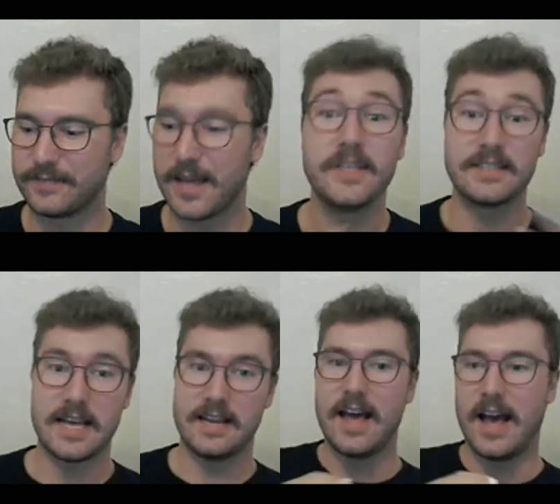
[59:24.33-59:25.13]

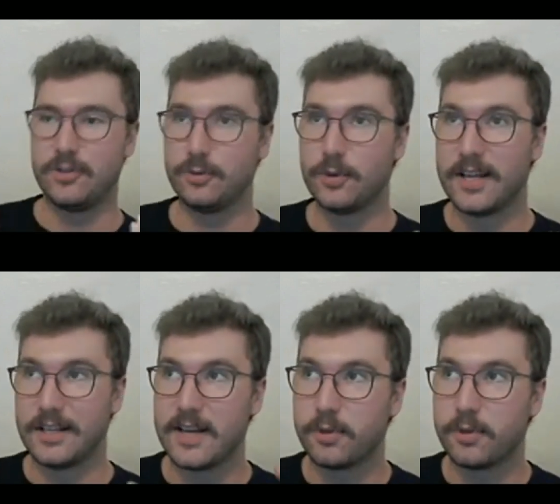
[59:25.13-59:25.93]
said, I
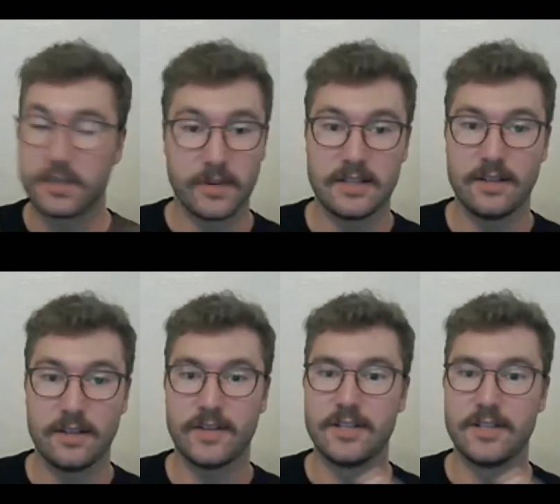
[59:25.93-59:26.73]
do like
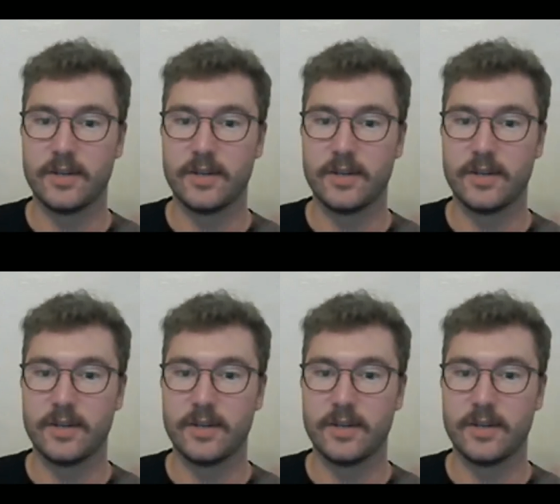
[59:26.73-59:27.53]
pushing myself
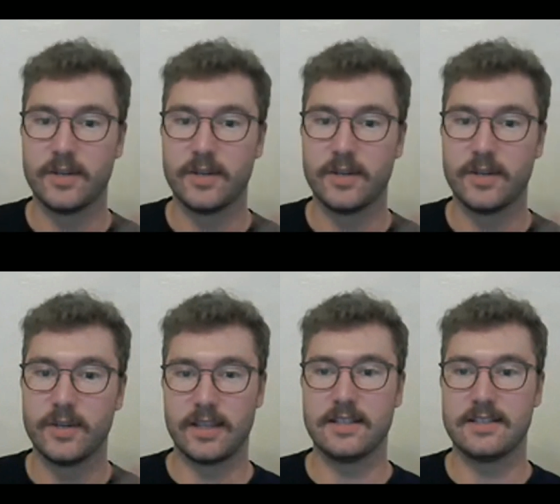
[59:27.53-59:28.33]
and doing
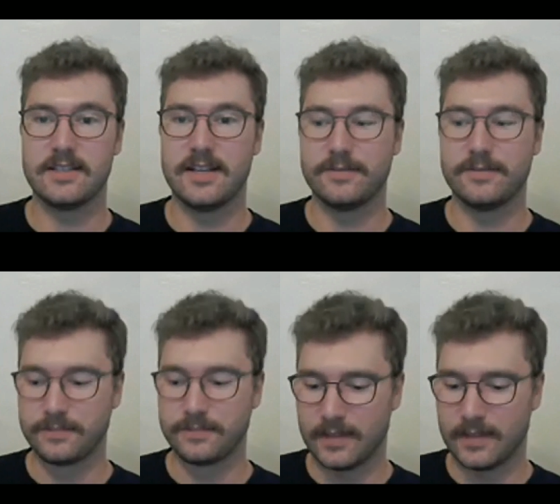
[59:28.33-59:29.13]
things that
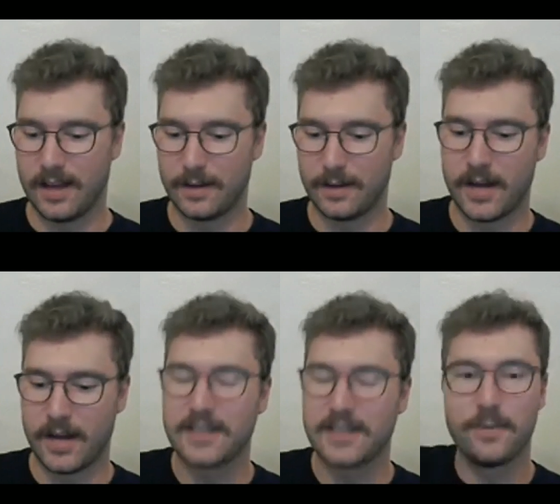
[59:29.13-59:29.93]
I guess
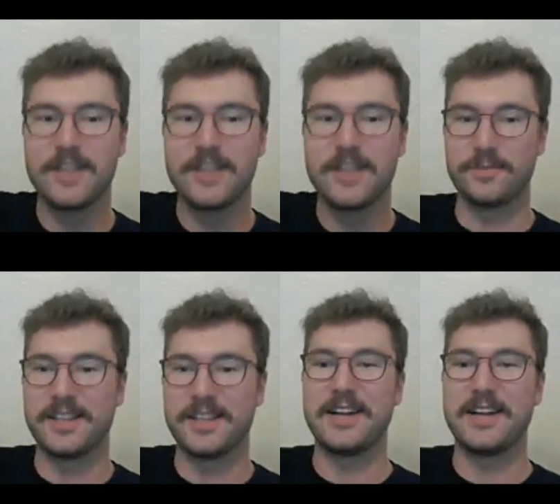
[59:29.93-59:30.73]
committing to
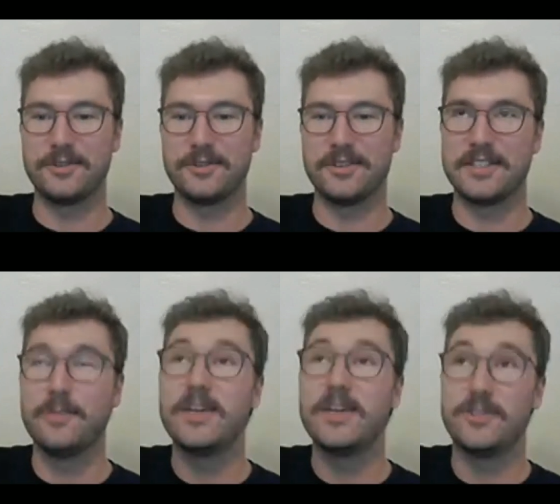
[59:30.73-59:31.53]

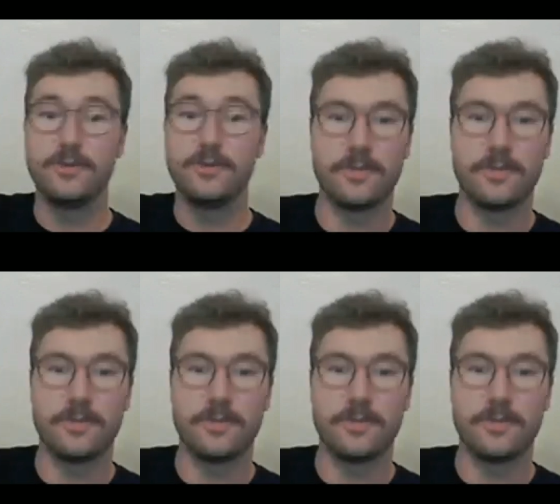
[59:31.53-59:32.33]
something I
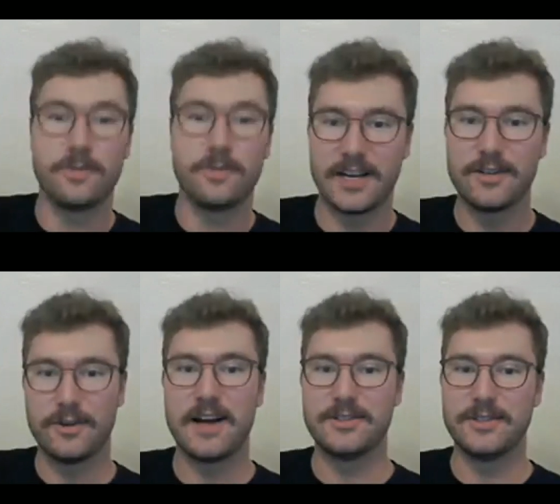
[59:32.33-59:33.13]

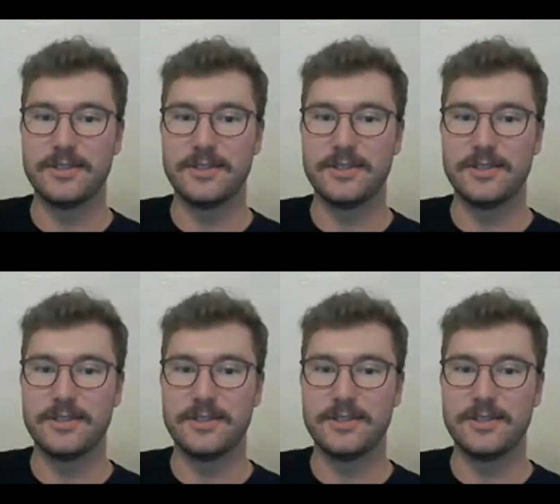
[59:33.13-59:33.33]
don't know that's